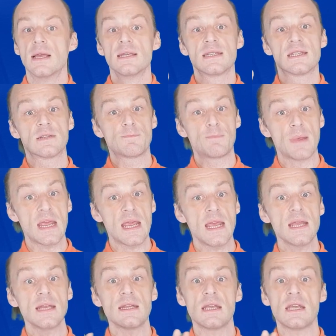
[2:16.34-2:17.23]

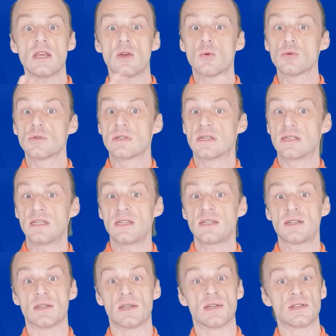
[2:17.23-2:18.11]
Speed equals
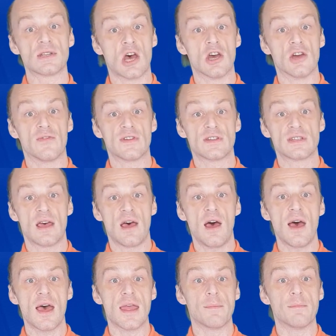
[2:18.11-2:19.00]
distance over
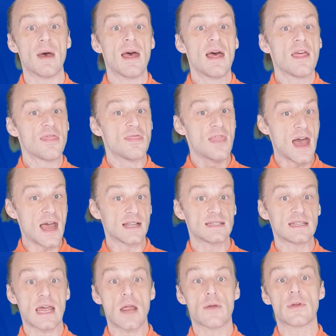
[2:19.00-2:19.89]
time.
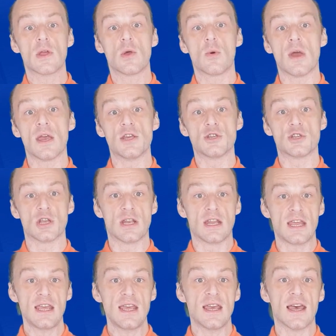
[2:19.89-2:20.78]
That's our equation
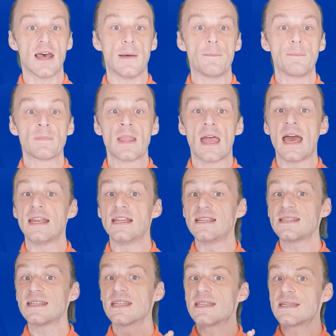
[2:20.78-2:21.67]
here. And
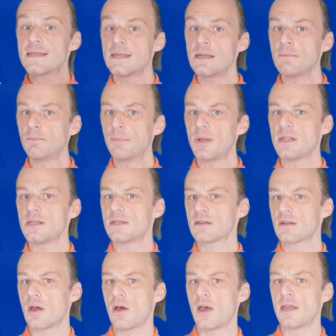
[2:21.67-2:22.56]
it's the
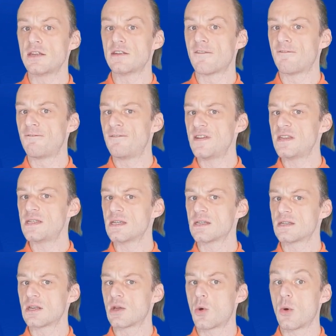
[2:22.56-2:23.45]
simplest kind of
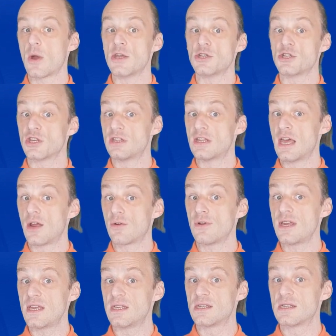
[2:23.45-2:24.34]
physics equation
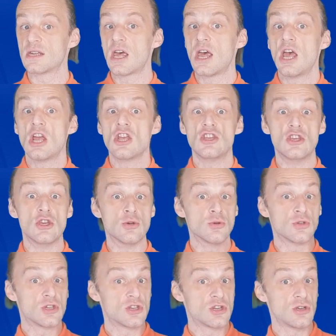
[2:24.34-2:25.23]
there is.
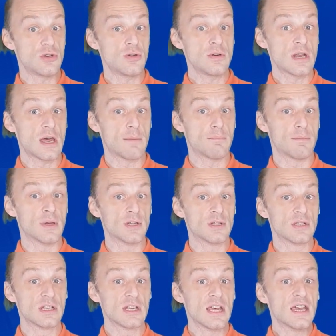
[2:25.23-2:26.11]
Use two
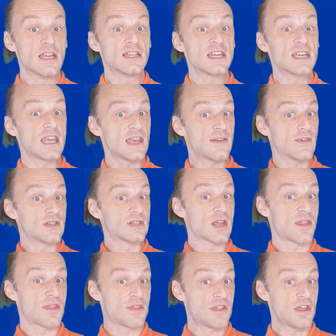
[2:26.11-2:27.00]
numbers to give us
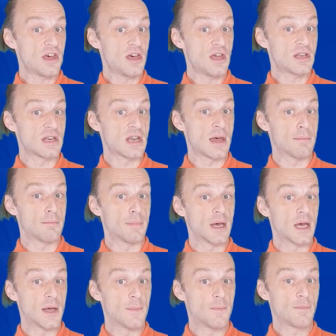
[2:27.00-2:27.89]
a third
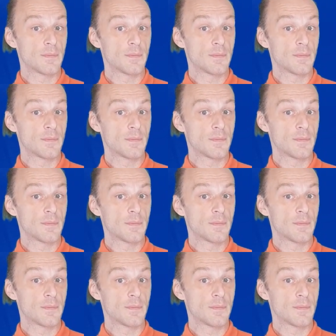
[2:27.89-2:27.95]
number.